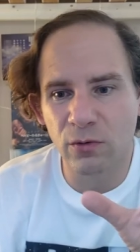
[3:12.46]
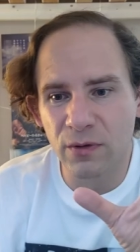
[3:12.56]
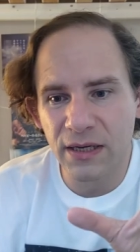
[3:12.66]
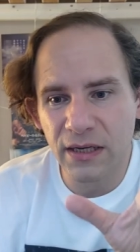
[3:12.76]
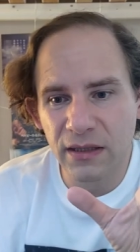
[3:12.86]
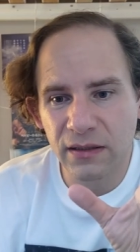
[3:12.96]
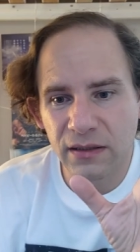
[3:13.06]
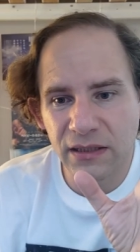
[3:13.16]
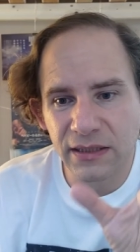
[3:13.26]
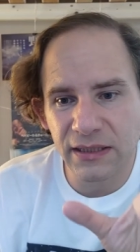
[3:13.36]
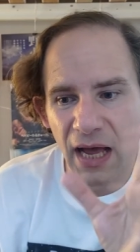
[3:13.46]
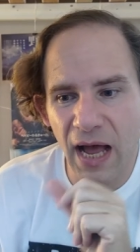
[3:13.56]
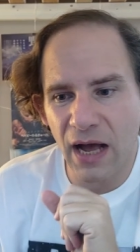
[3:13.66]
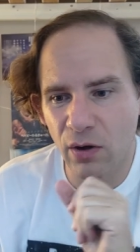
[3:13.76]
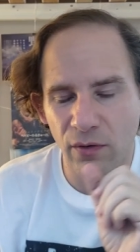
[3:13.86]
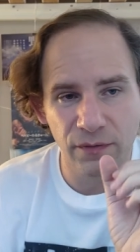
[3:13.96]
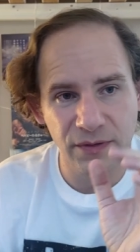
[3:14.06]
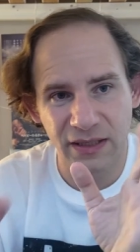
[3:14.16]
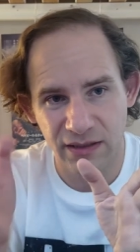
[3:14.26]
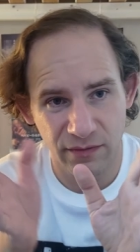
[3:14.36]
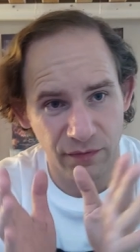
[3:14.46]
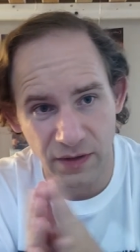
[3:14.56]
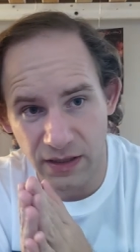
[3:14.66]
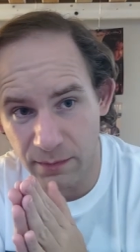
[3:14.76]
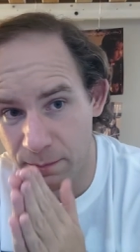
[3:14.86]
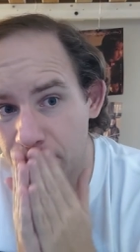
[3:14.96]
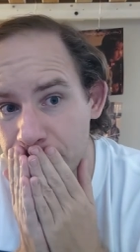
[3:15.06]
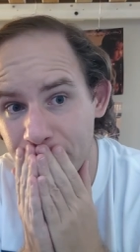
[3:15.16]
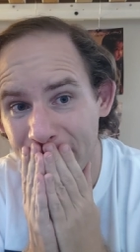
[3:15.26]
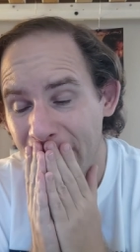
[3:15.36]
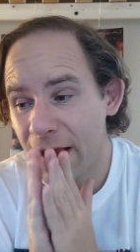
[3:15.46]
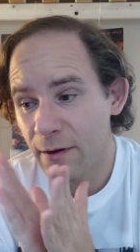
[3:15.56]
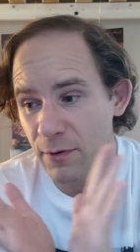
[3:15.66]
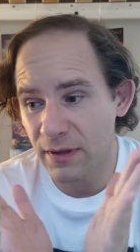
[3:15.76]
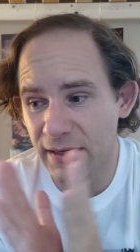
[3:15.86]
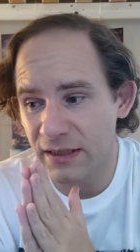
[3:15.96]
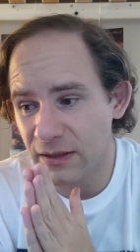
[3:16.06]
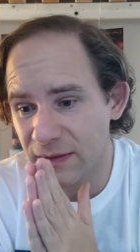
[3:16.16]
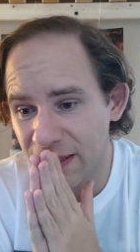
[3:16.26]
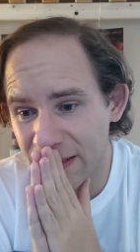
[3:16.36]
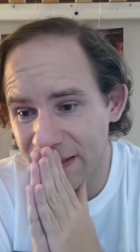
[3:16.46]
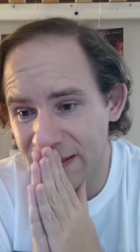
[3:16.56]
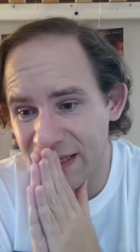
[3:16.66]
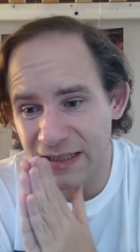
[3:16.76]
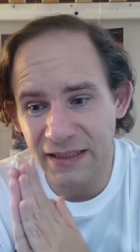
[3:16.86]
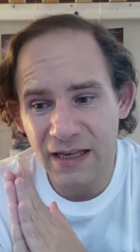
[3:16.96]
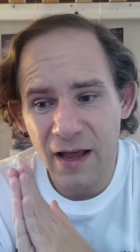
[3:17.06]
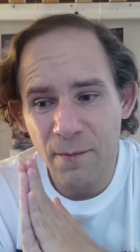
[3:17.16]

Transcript: real star of this film we'll get to that in a second, is